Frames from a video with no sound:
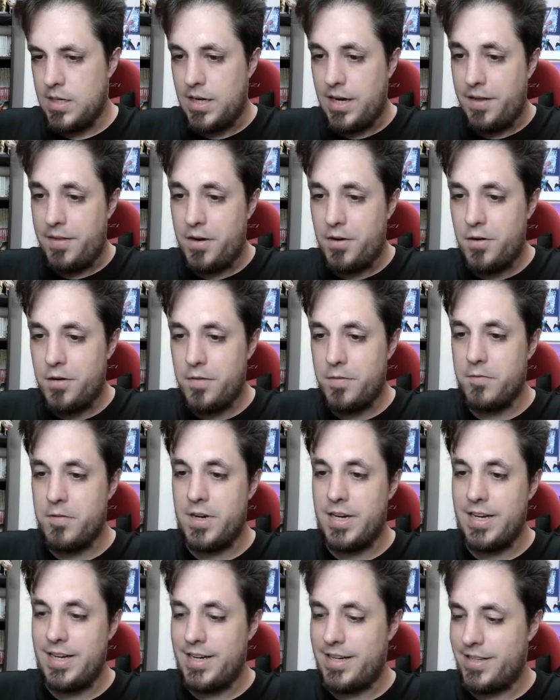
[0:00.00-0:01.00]
I don't know if we
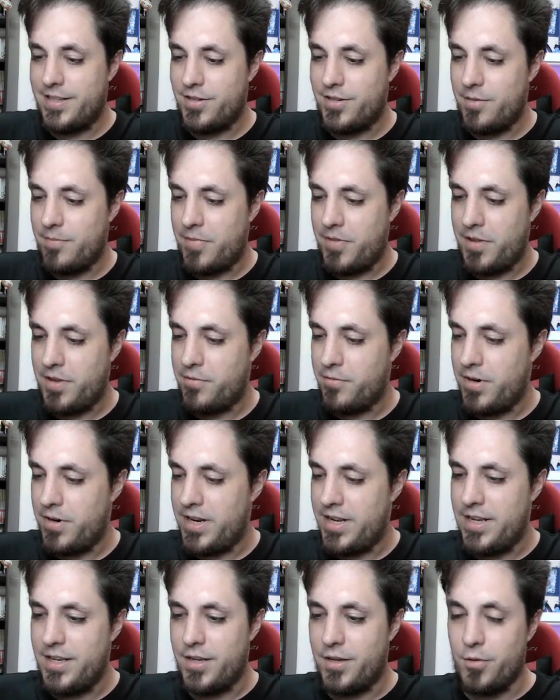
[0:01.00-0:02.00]
can get something
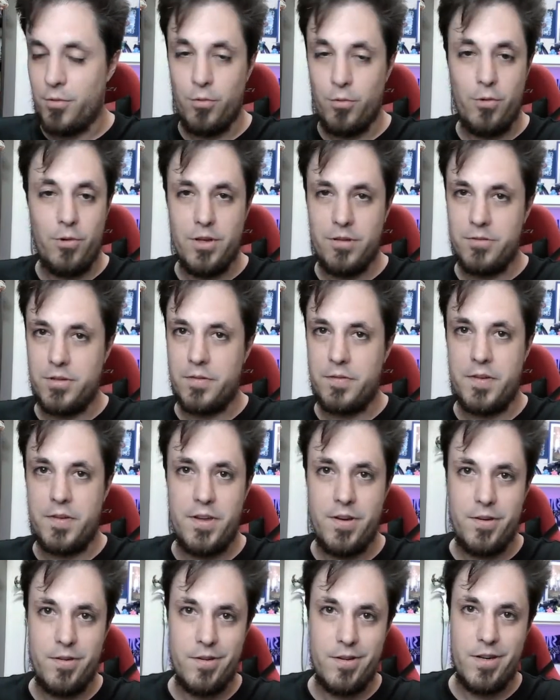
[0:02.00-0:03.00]
really cool out of
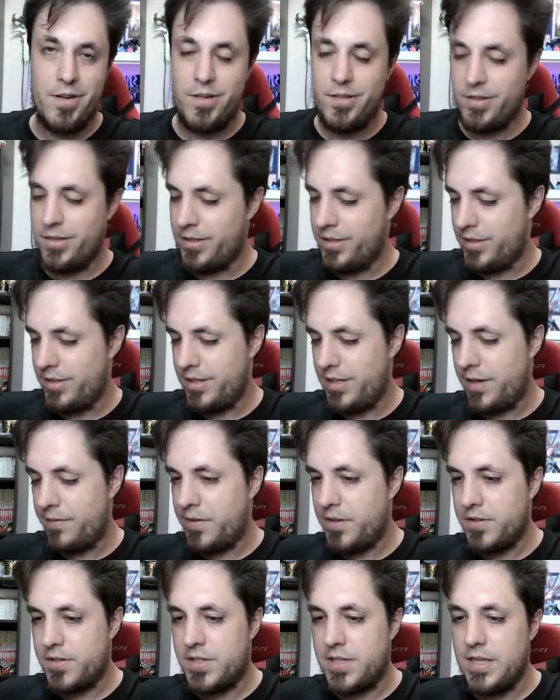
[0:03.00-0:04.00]
here or not. I've
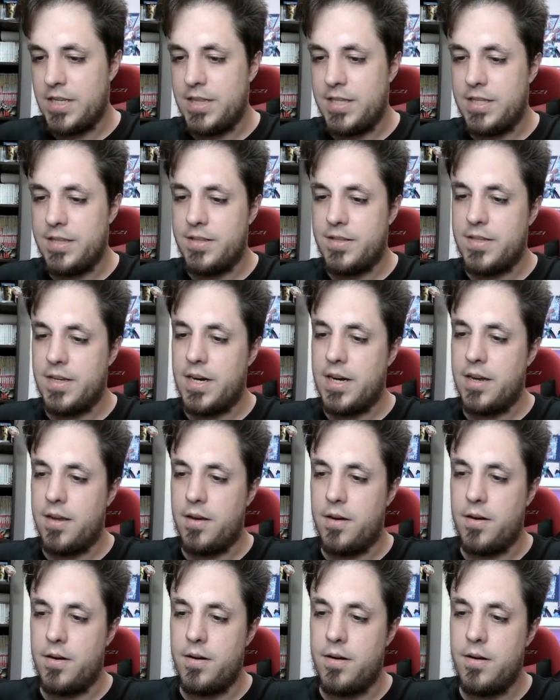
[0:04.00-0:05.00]
not seen the
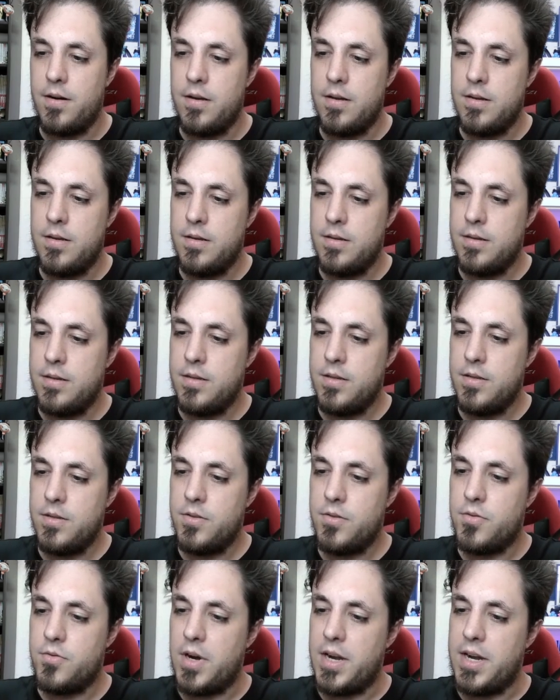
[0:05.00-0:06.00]
entire
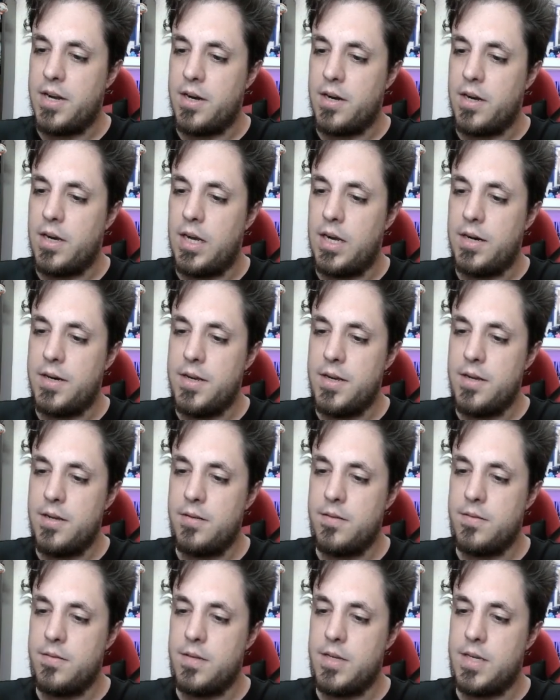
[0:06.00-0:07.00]
trainer gallery
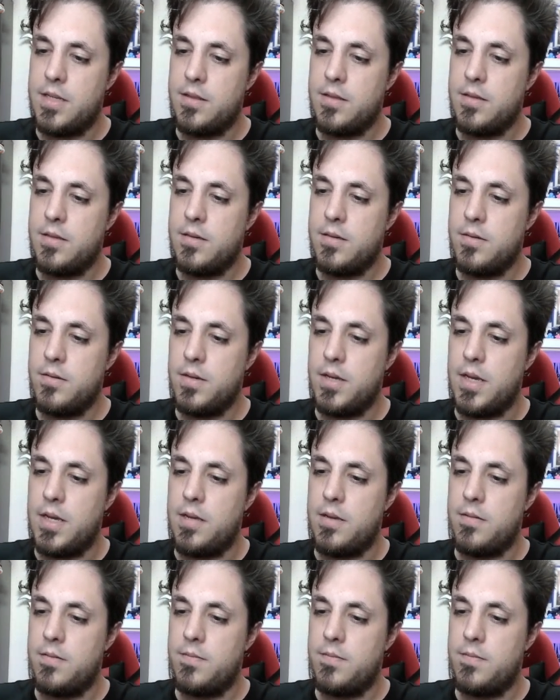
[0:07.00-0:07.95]
yet. Okay,